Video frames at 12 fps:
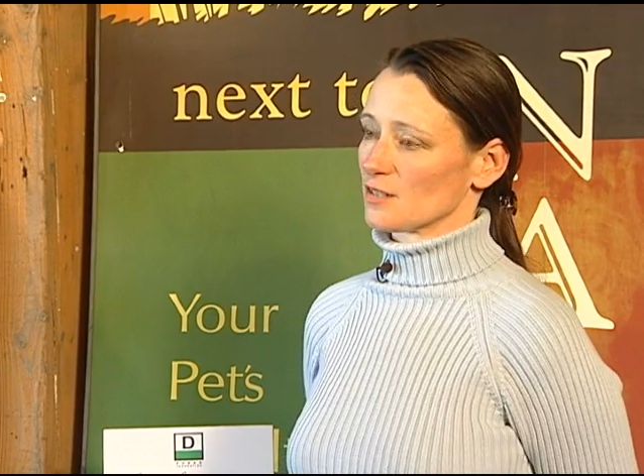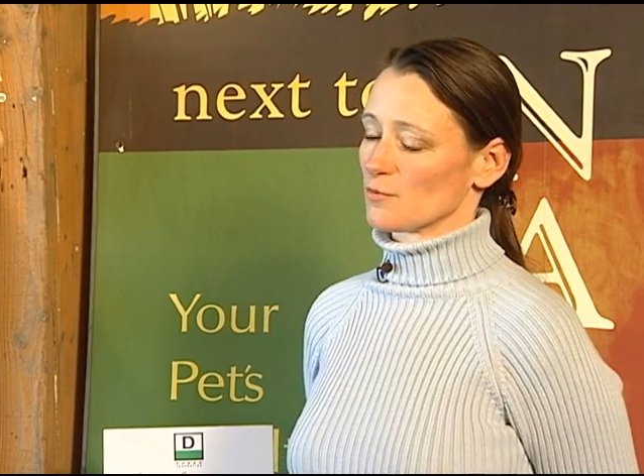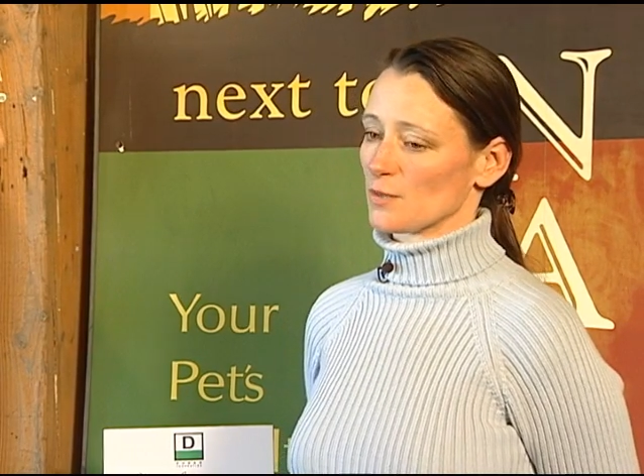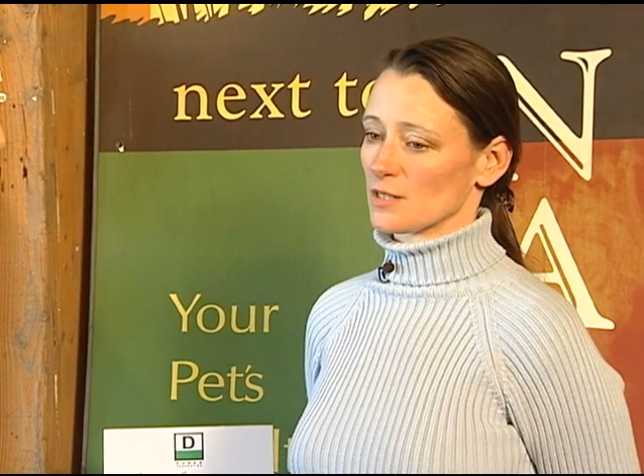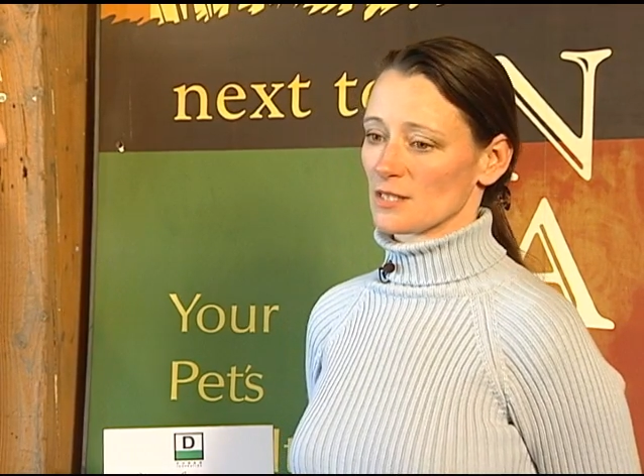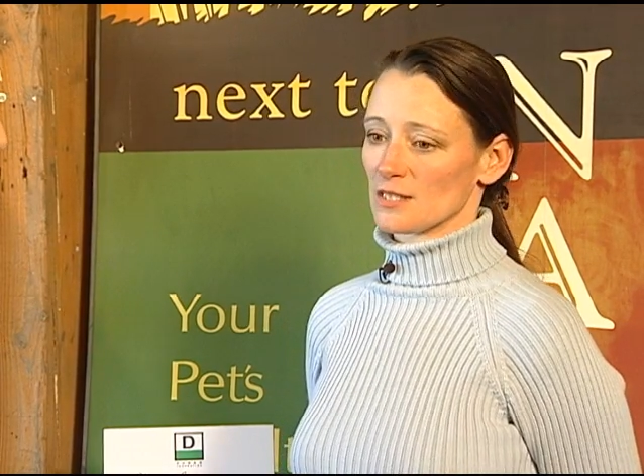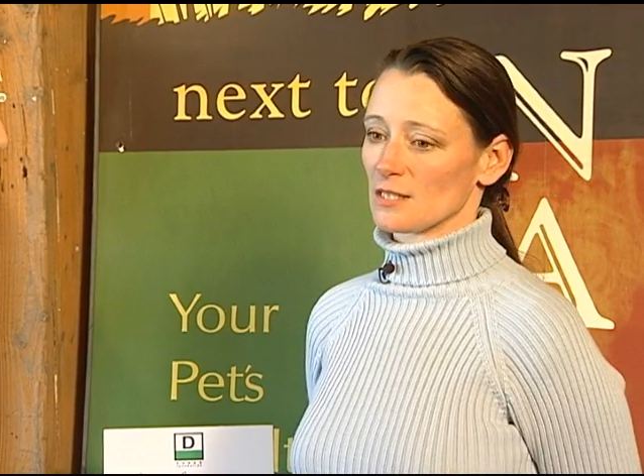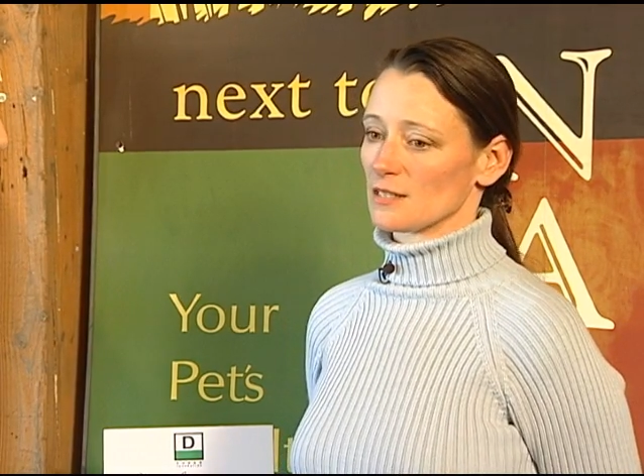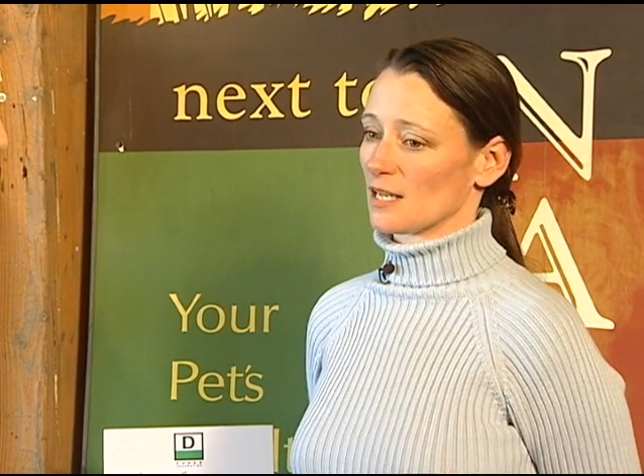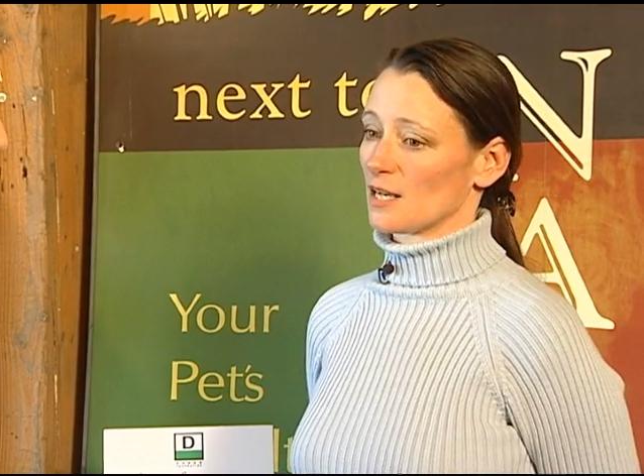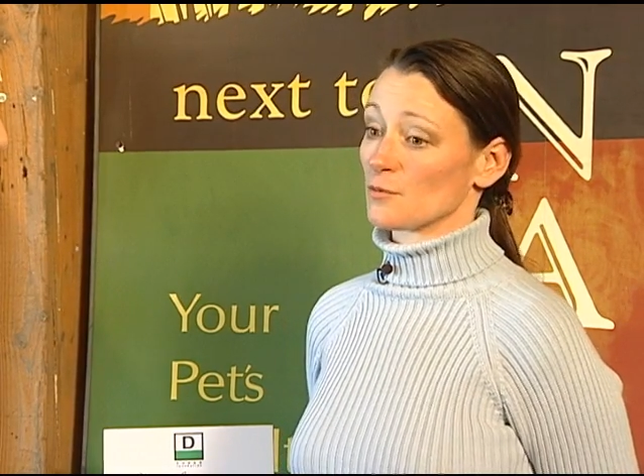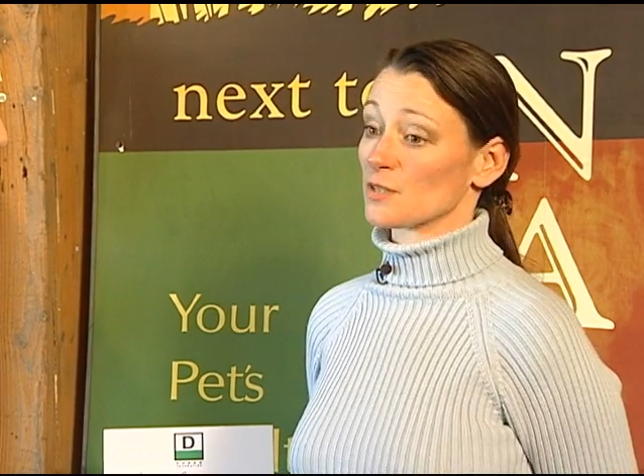some
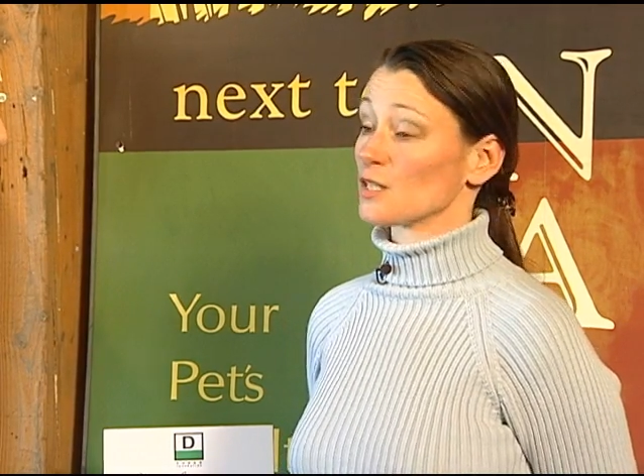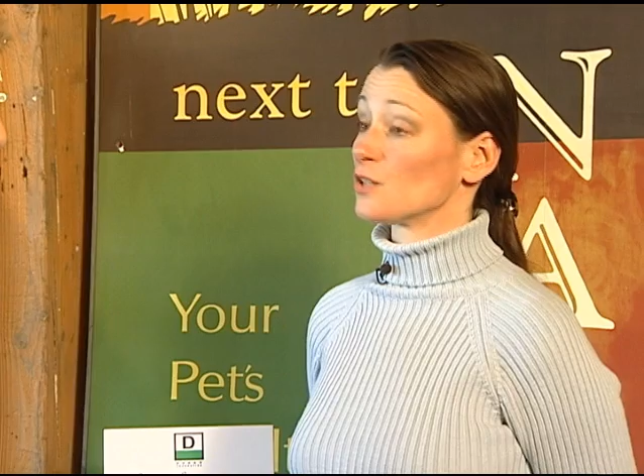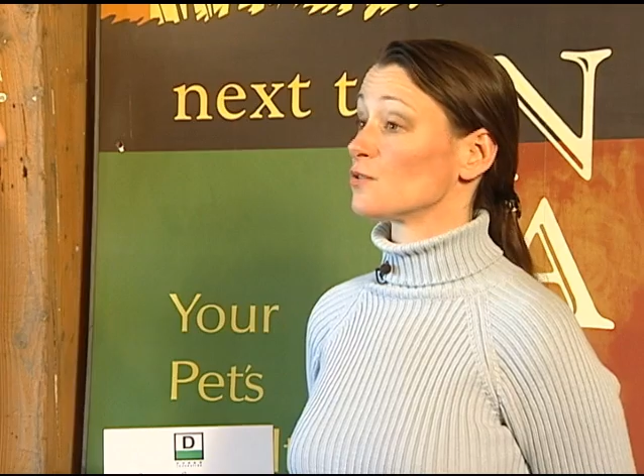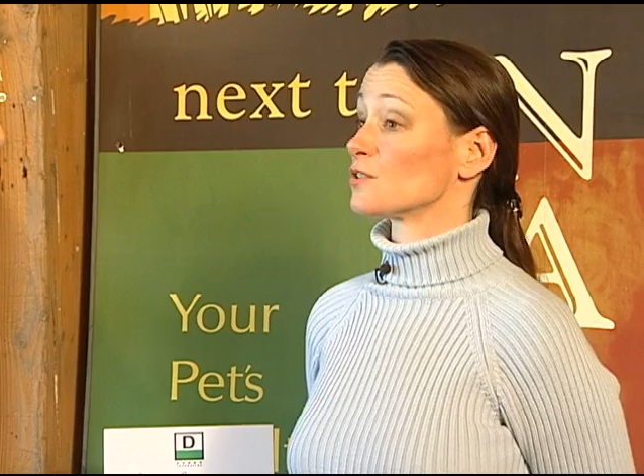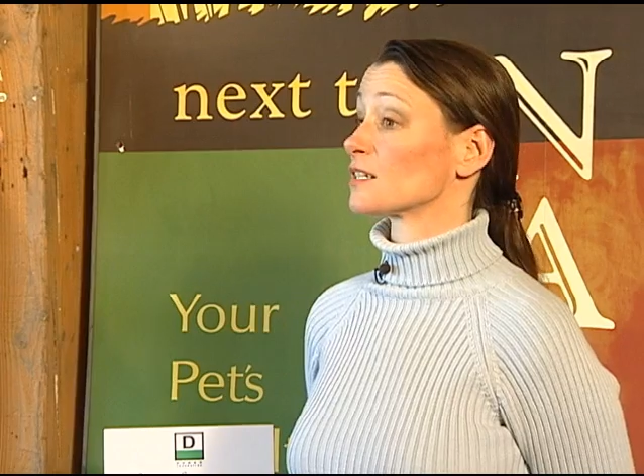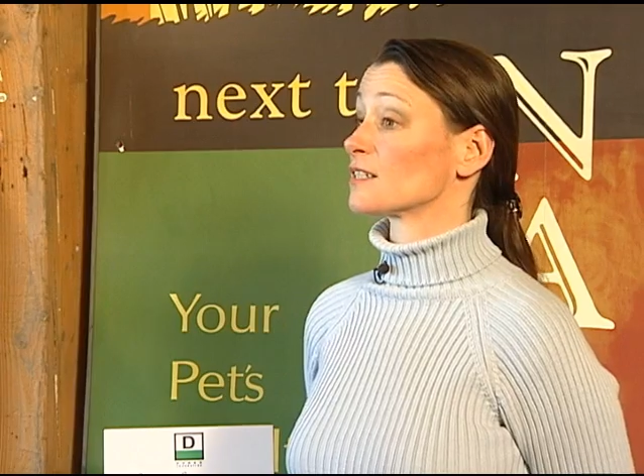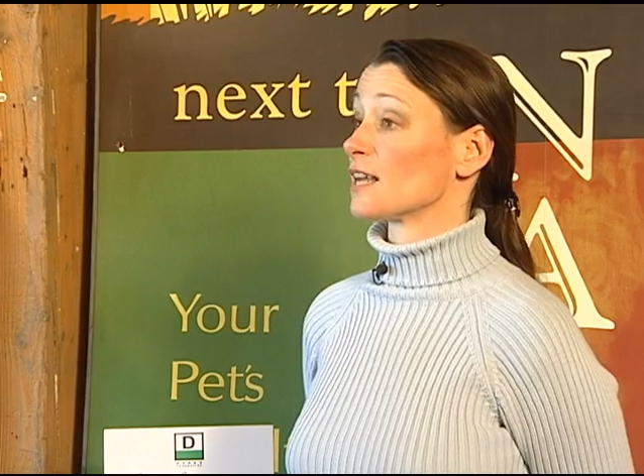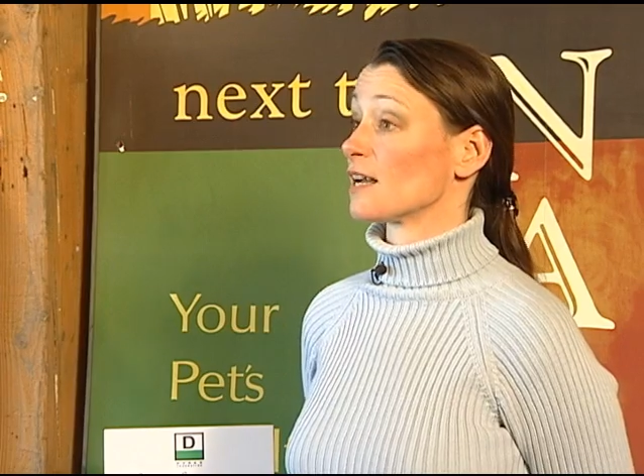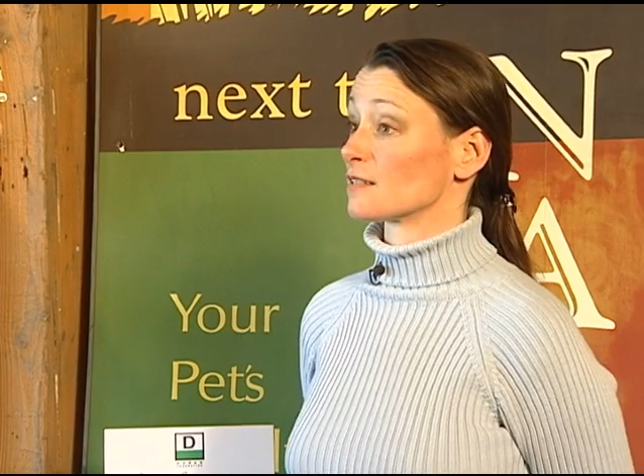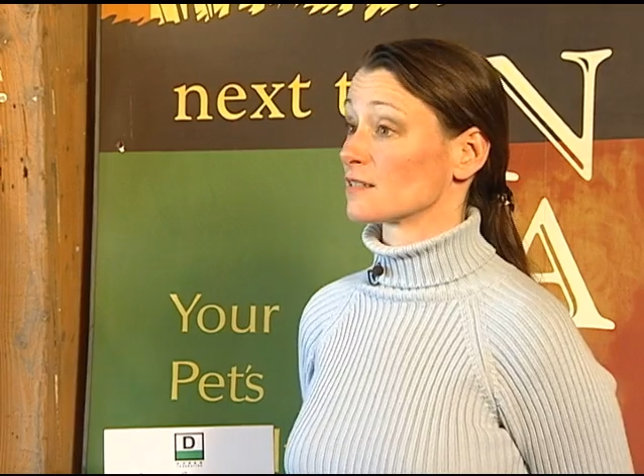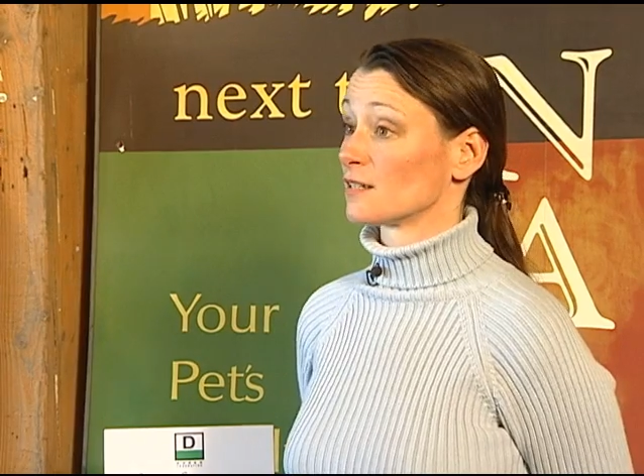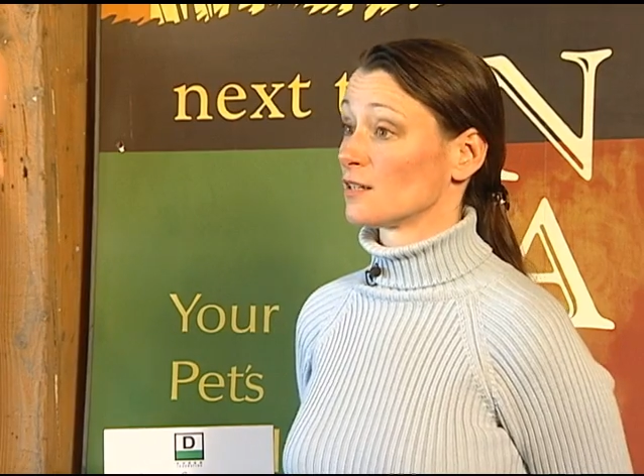businesses, and it was a huge
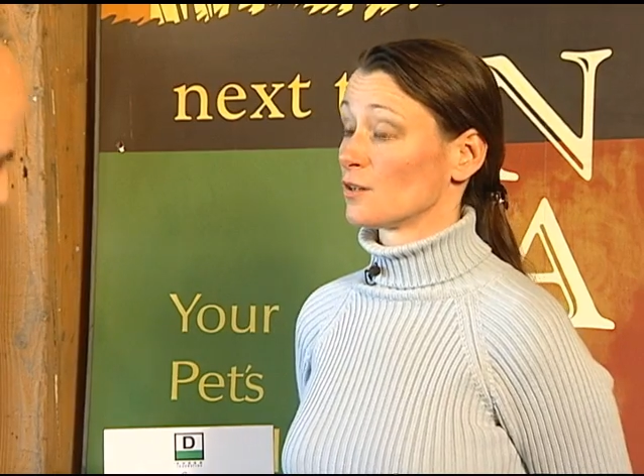success